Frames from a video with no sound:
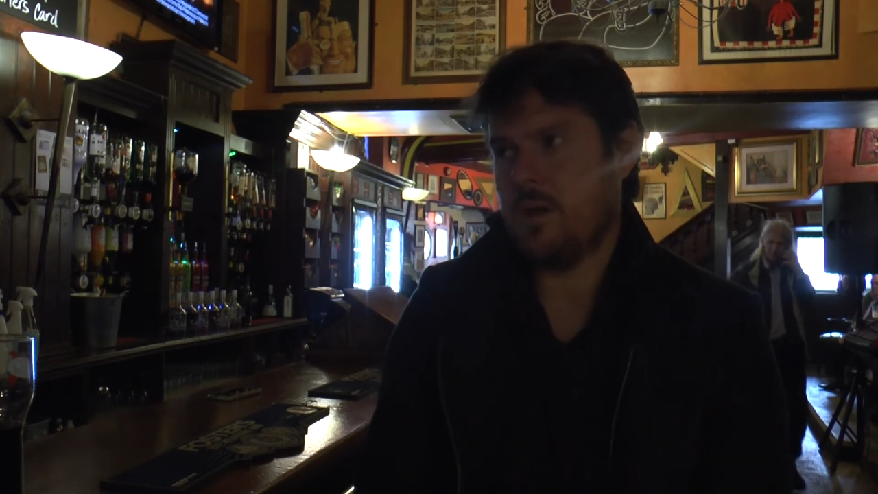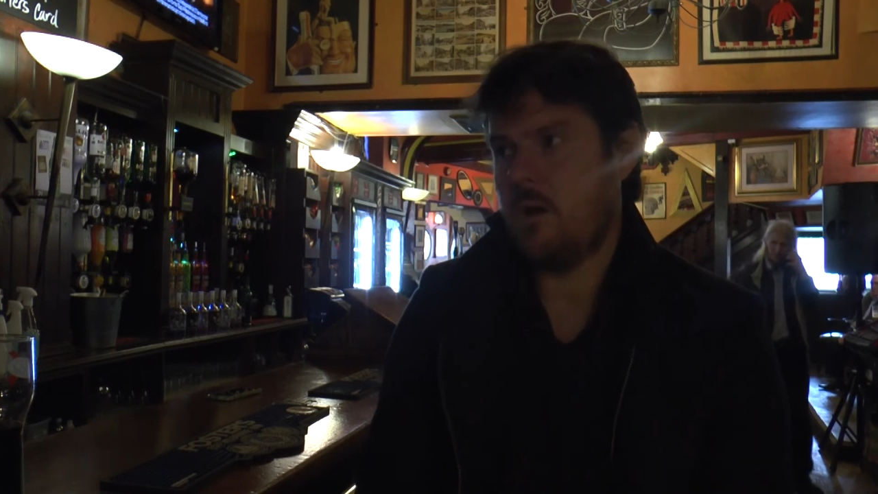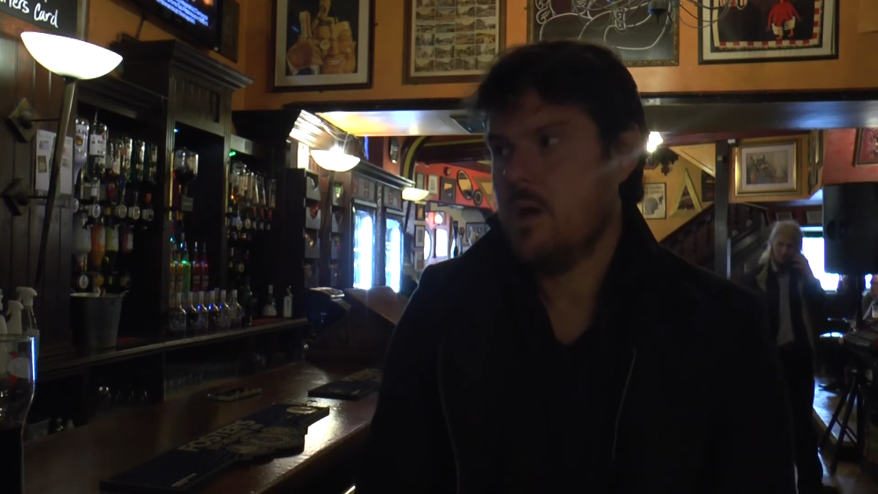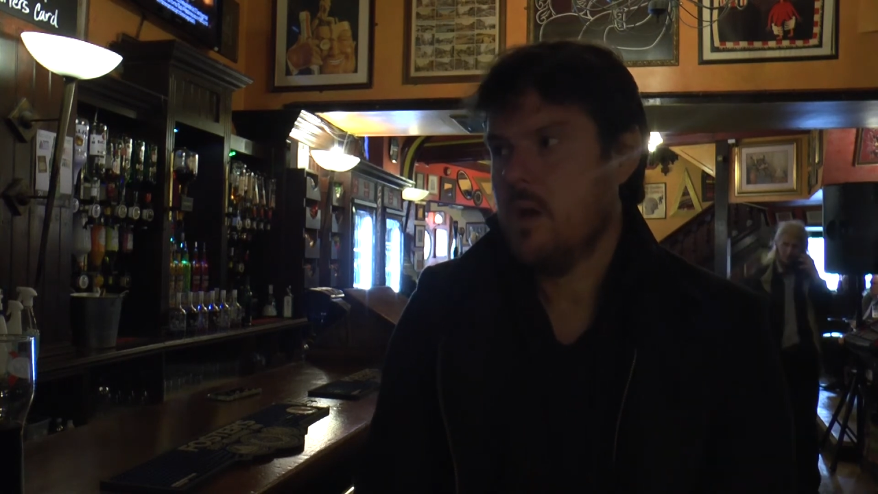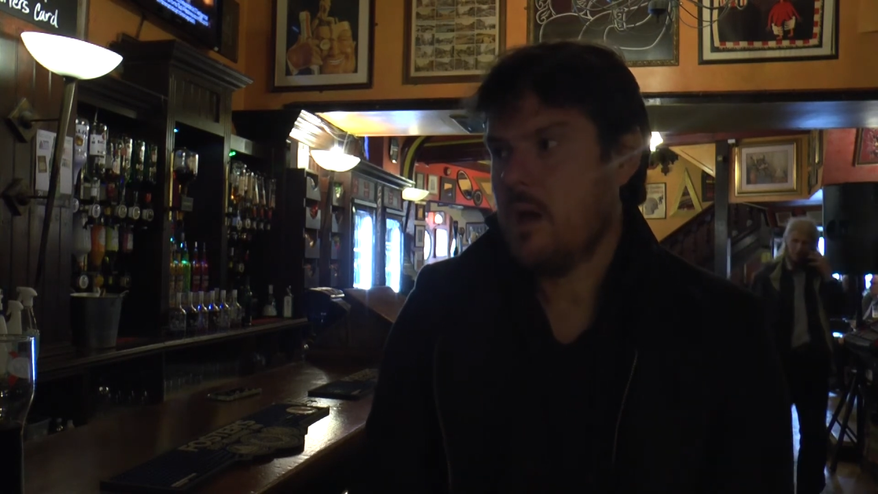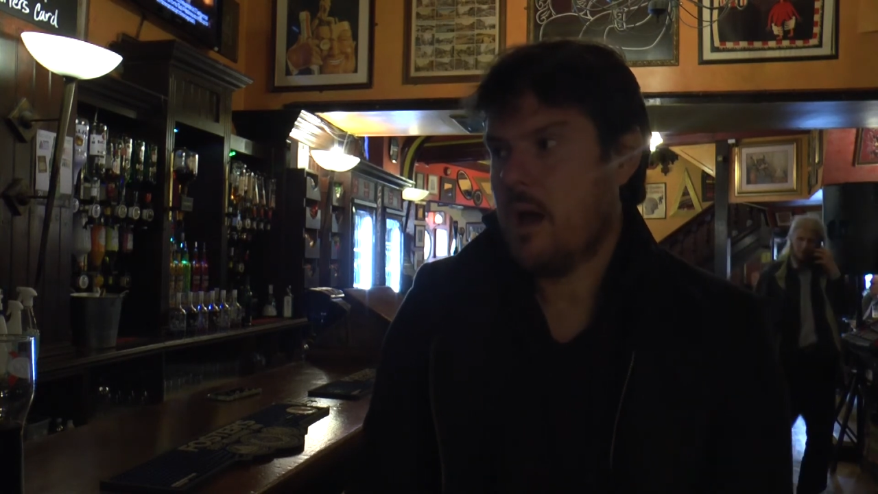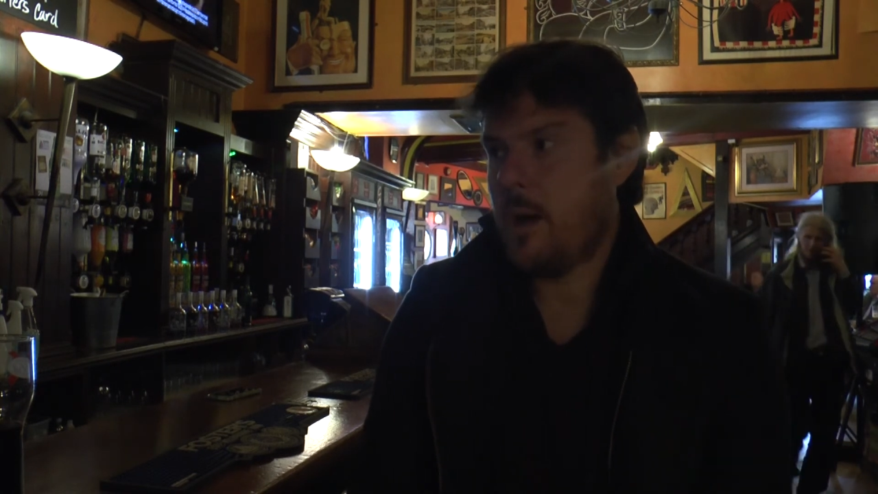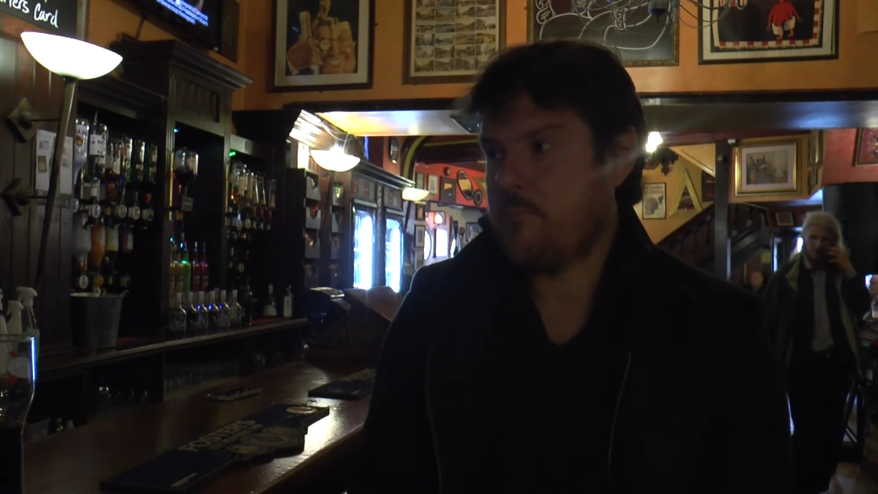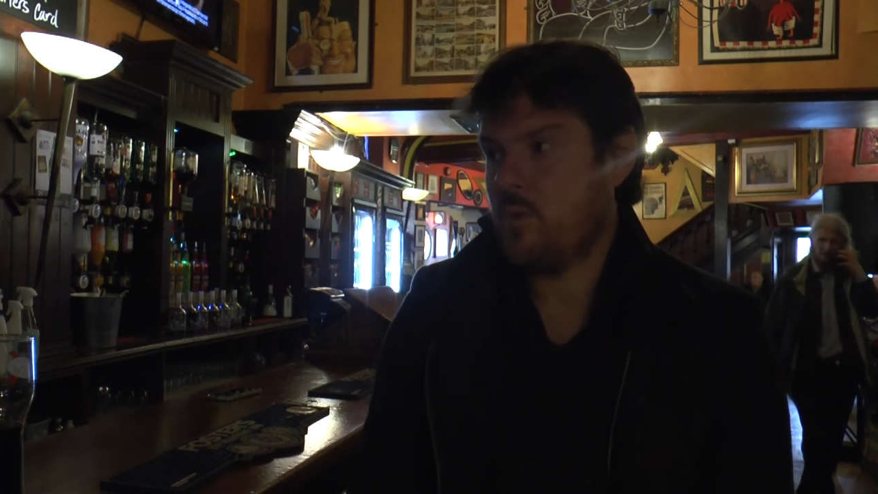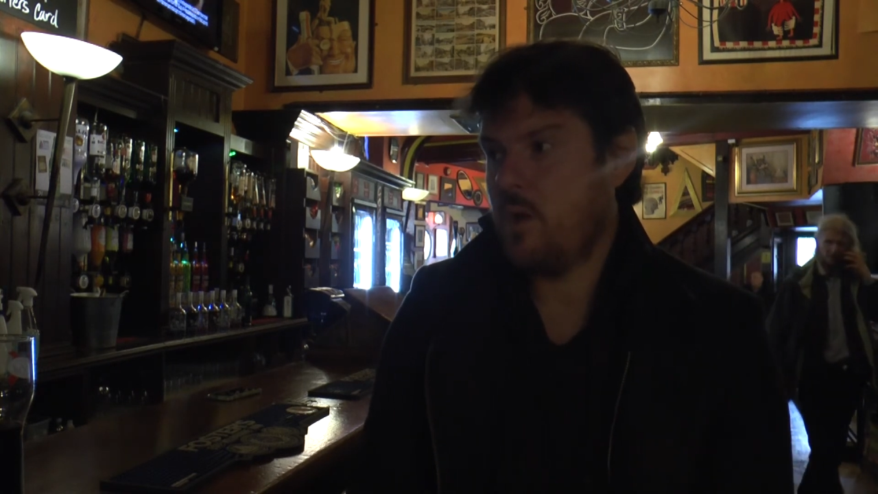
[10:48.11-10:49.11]
So,
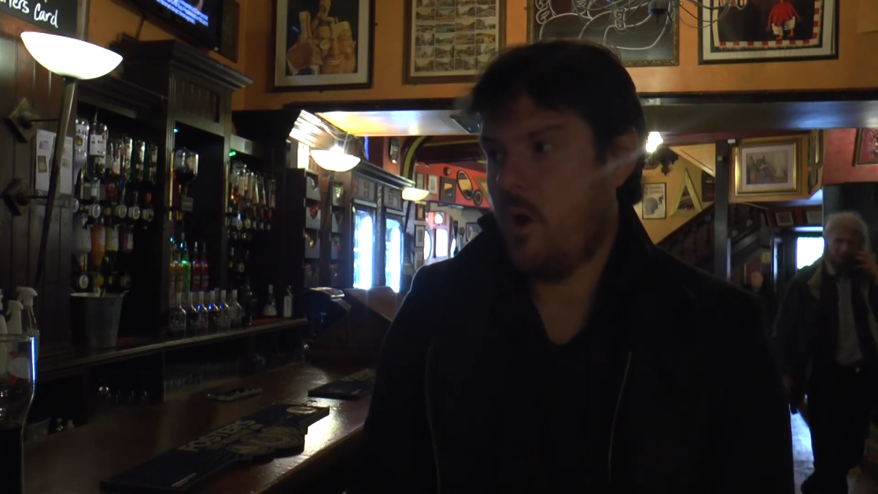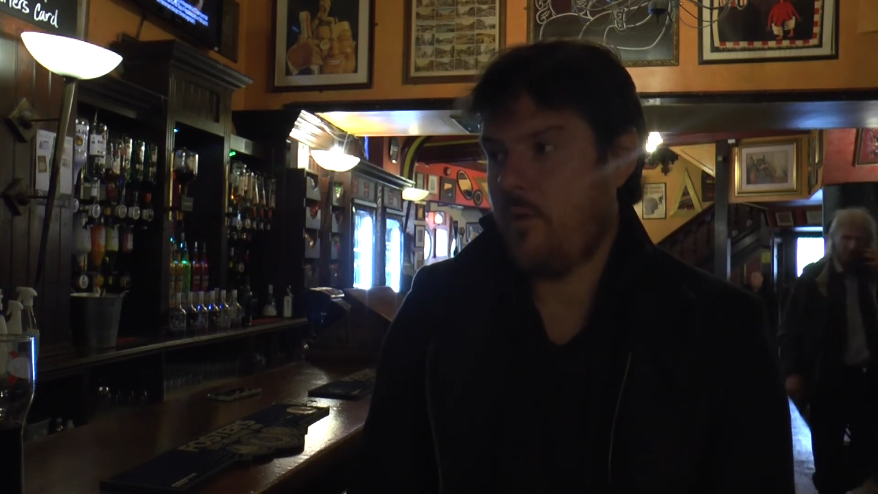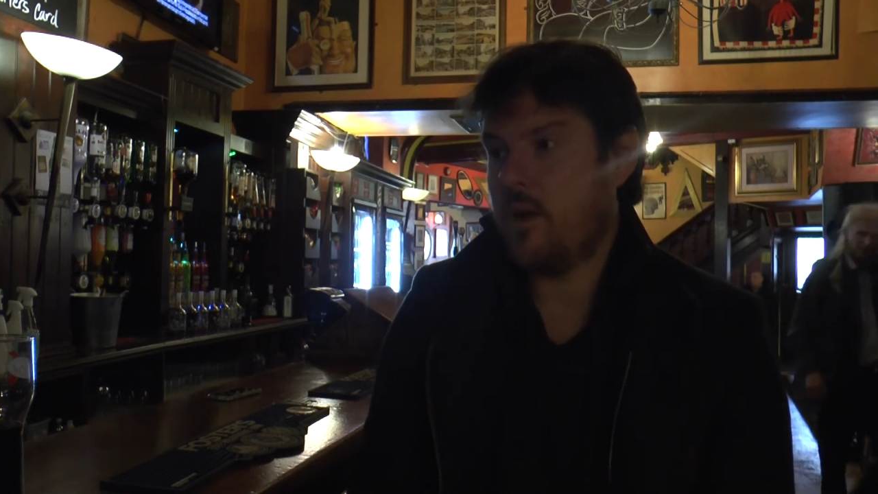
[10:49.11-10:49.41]
I